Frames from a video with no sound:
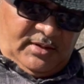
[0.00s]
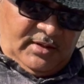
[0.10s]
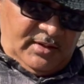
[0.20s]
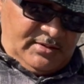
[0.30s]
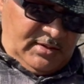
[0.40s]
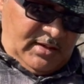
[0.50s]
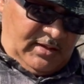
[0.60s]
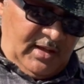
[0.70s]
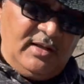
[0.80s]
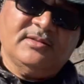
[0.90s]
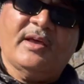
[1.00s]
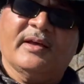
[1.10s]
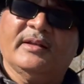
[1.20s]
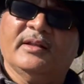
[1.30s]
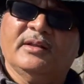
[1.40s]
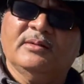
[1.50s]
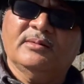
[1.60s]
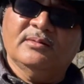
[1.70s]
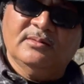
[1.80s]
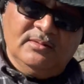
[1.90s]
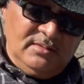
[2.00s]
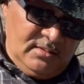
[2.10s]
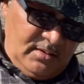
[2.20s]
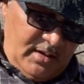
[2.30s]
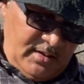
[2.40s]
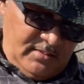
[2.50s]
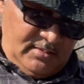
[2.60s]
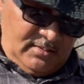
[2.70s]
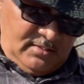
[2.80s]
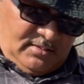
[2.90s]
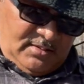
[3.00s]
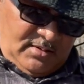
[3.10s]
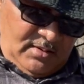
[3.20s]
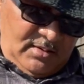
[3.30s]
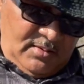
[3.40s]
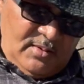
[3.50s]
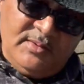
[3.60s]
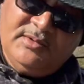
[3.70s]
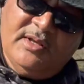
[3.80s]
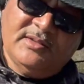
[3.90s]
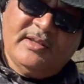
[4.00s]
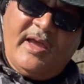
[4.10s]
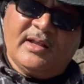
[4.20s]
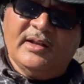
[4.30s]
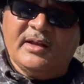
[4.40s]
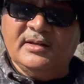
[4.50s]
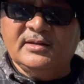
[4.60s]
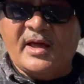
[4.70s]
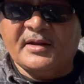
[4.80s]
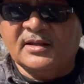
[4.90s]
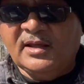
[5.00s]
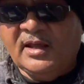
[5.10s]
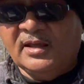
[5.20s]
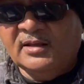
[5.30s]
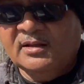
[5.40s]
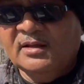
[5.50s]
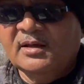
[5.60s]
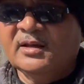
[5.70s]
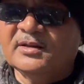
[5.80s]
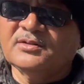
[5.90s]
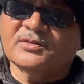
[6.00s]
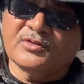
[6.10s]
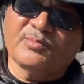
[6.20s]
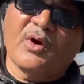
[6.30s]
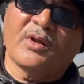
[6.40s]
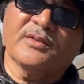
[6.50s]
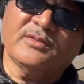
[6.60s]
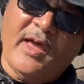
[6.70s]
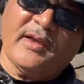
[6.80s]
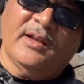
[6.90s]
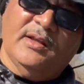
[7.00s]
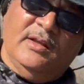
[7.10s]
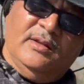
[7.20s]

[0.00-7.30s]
hear us say king sac-a-lait. All right? When we say sac-a-lait, he's not a king. He's just a smaller sac-a-lait.